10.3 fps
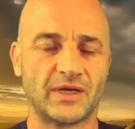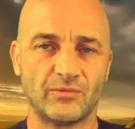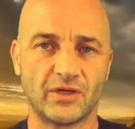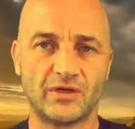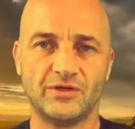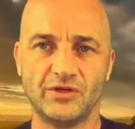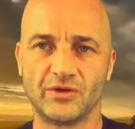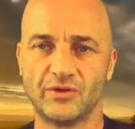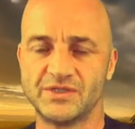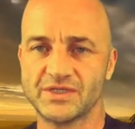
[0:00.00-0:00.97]
bring one on
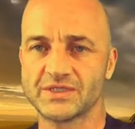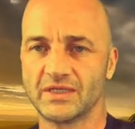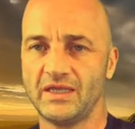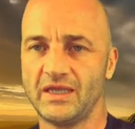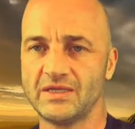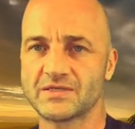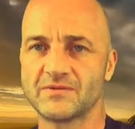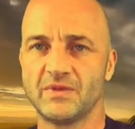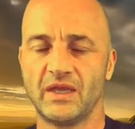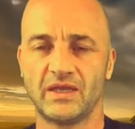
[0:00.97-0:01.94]
your own just in
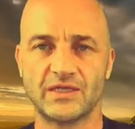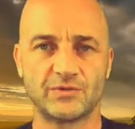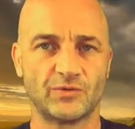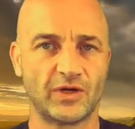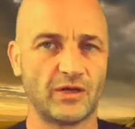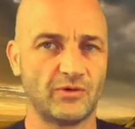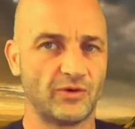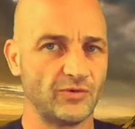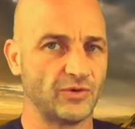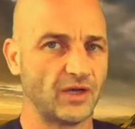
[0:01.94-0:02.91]
case we run out
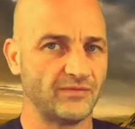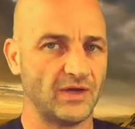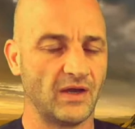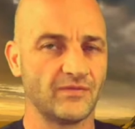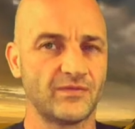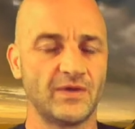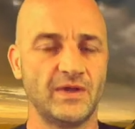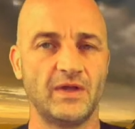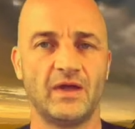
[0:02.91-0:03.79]
or we don't have enough.